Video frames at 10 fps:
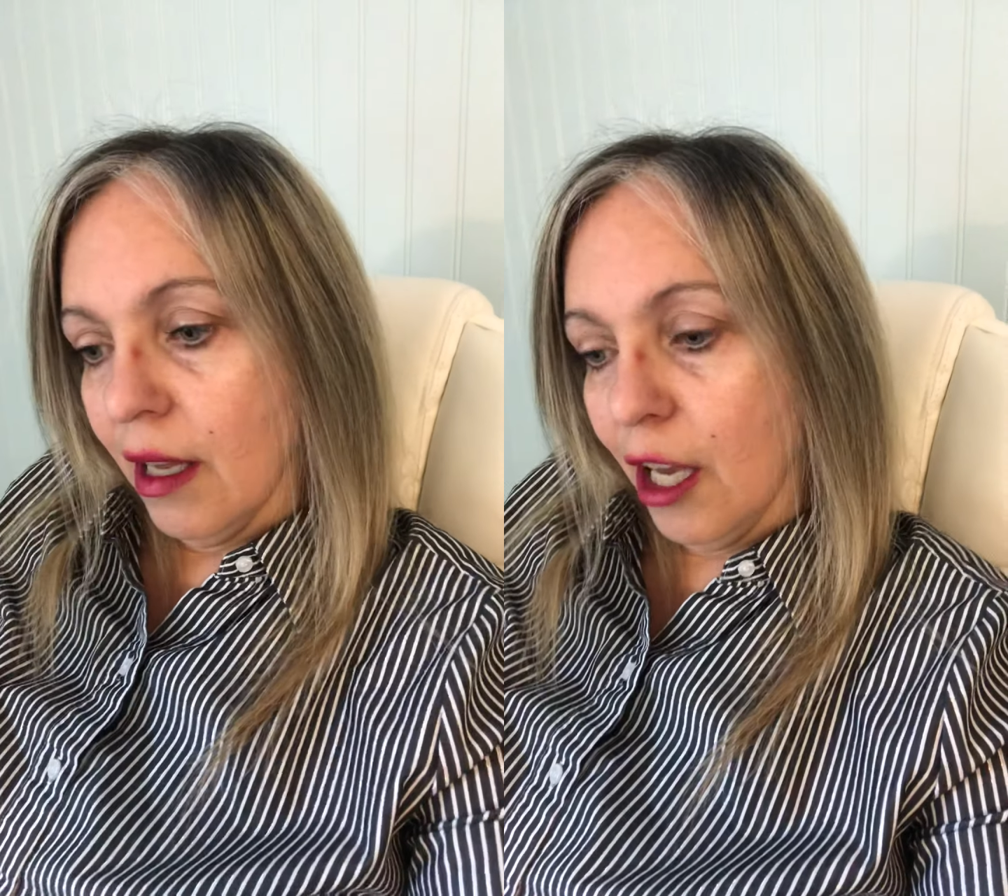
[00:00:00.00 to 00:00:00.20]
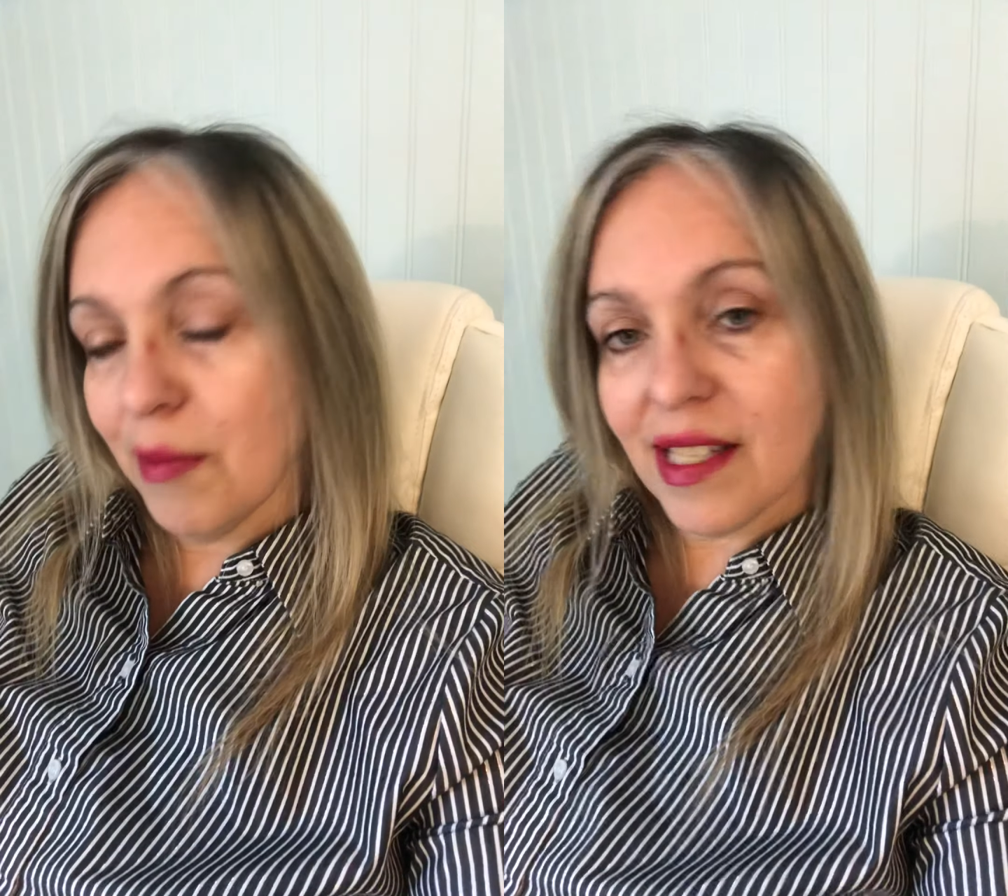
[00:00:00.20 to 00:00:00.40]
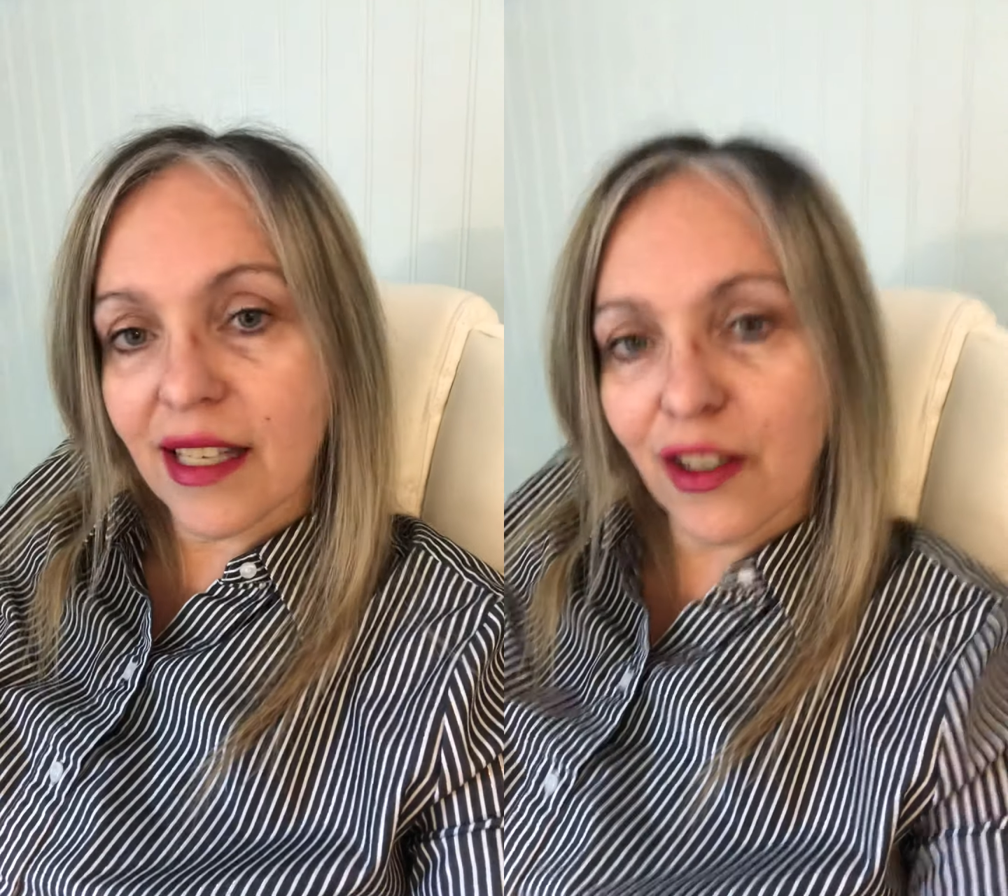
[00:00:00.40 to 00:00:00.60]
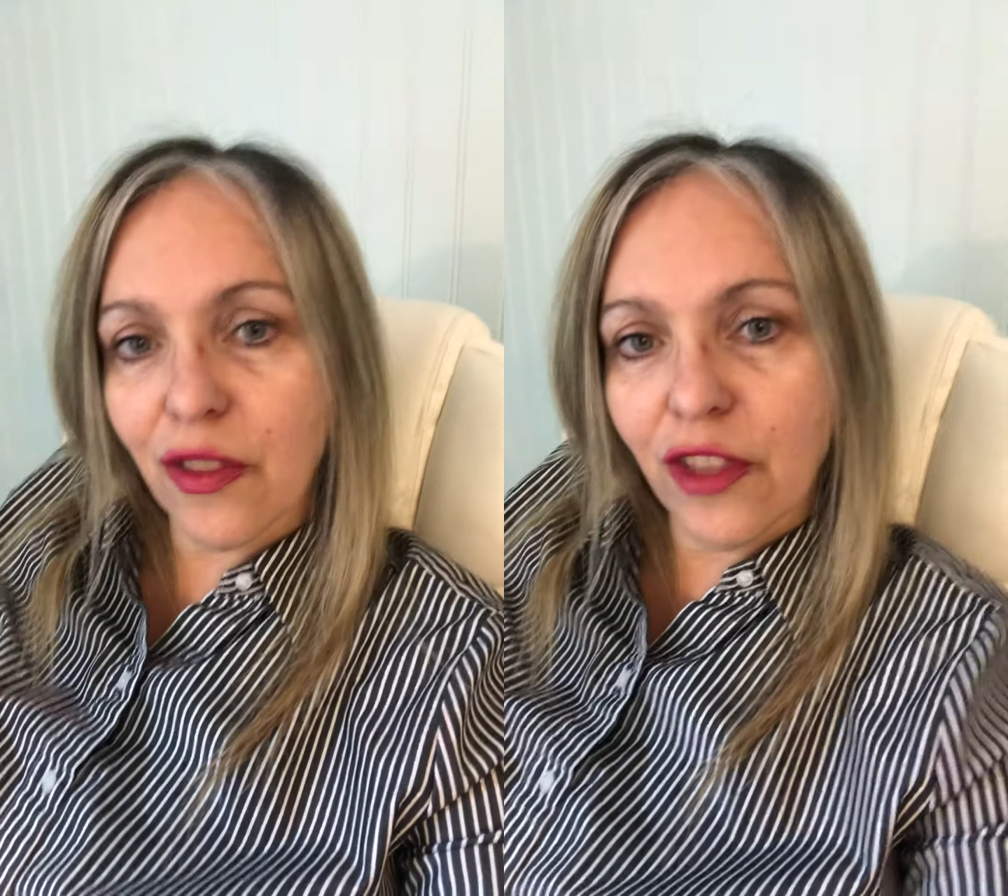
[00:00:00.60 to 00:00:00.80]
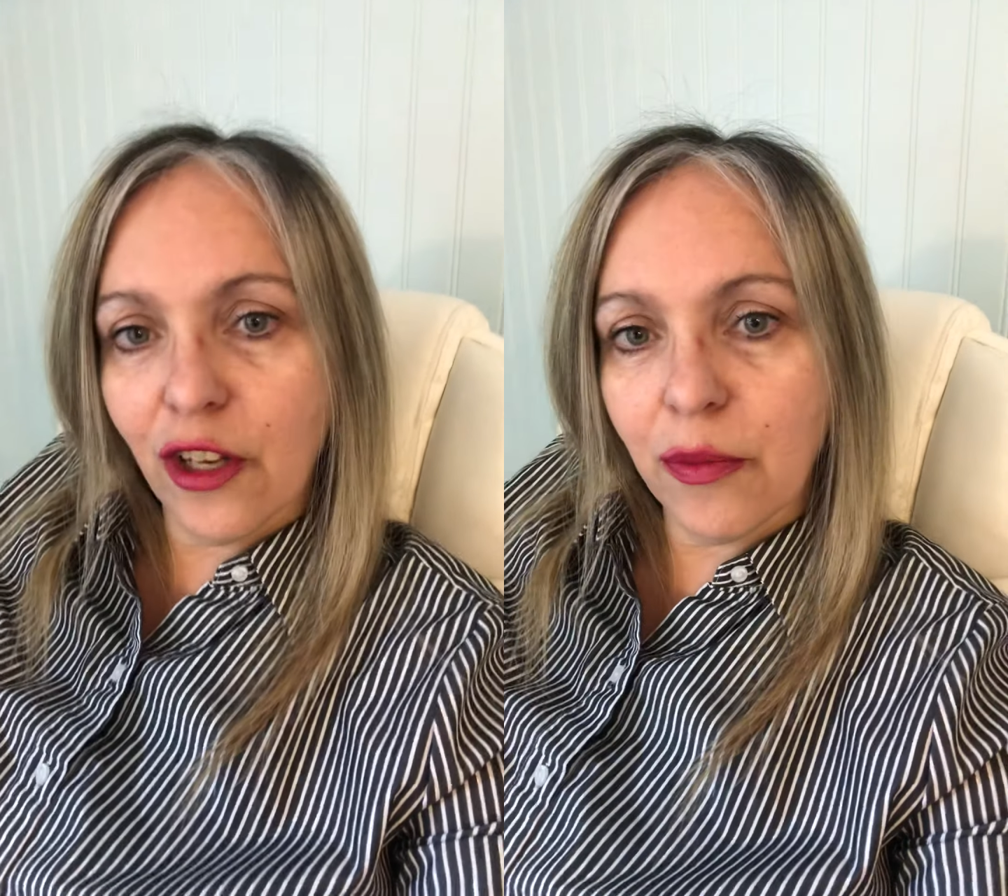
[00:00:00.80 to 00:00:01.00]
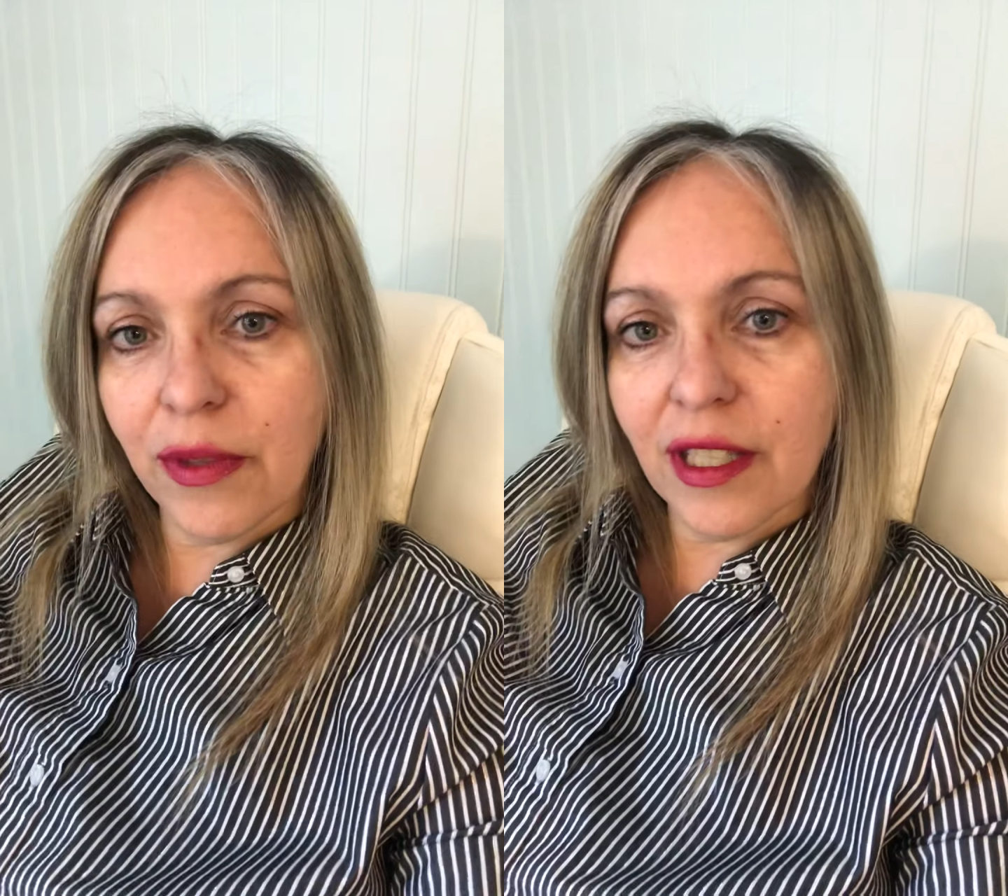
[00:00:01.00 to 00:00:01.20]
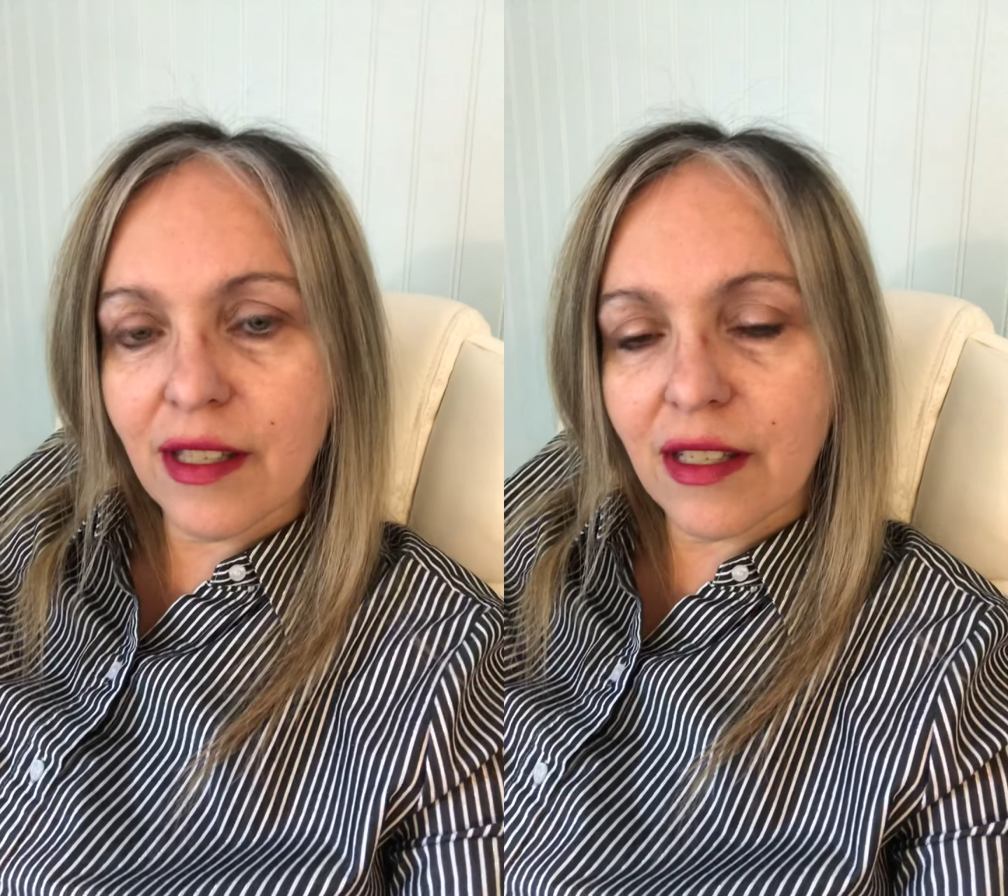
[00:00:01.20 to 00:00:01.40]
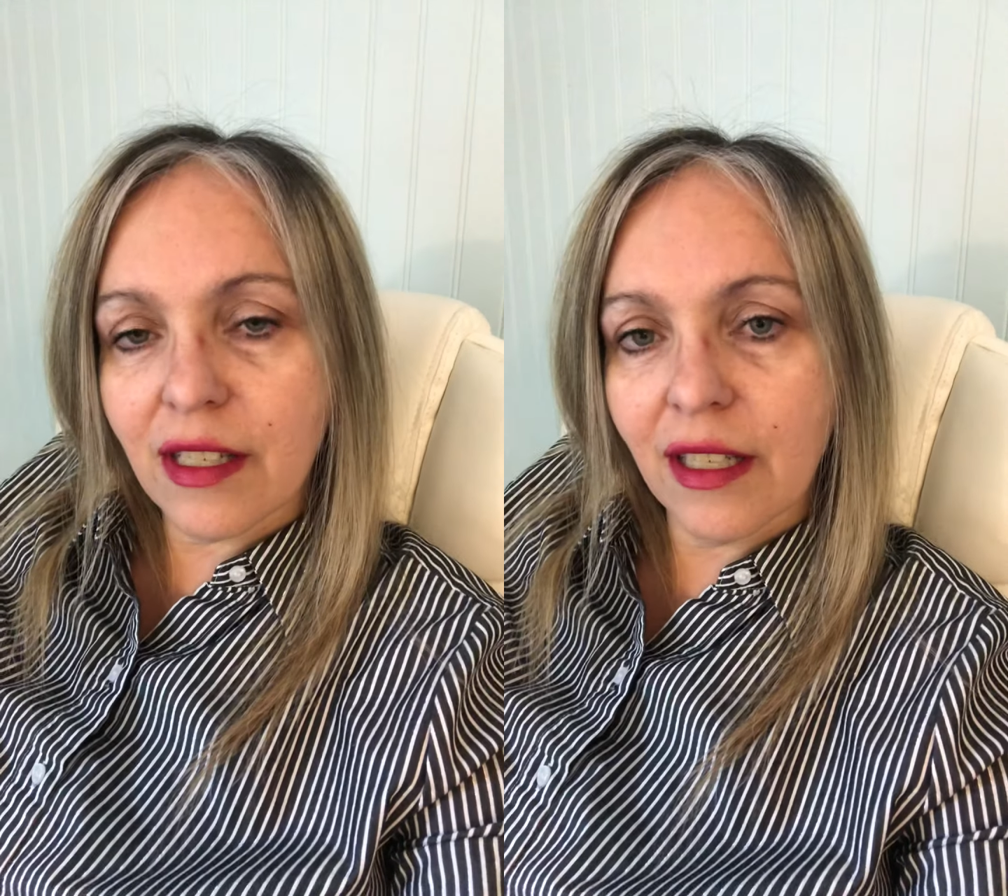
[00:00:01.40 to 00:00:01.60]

I'm a psychotherapist,